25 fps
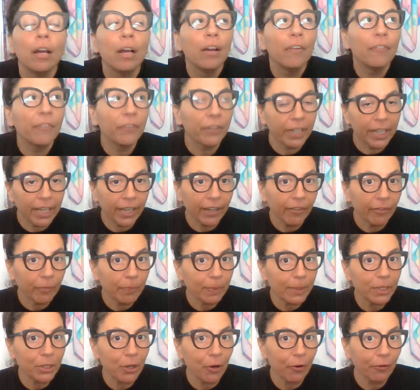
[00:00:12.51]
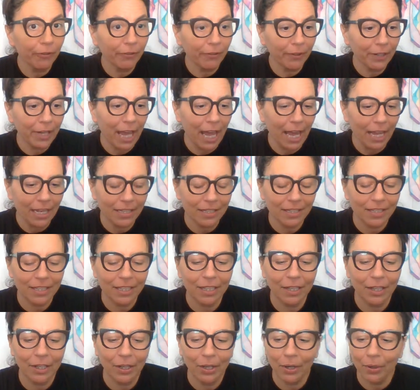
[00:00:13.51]
forgive but don't forget,
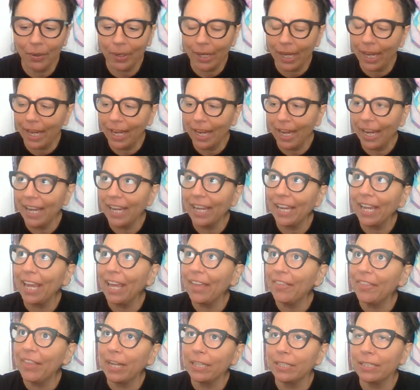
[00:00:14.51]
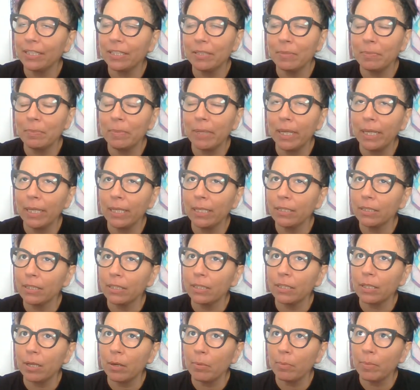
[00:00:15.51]
okay? And that doesn't mean
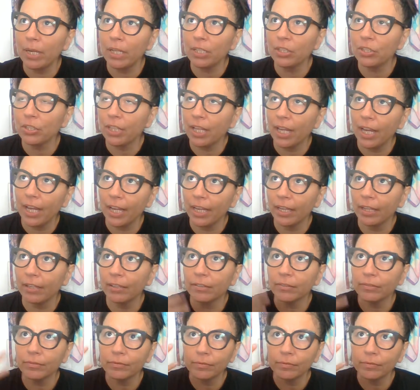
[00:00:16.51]
so much like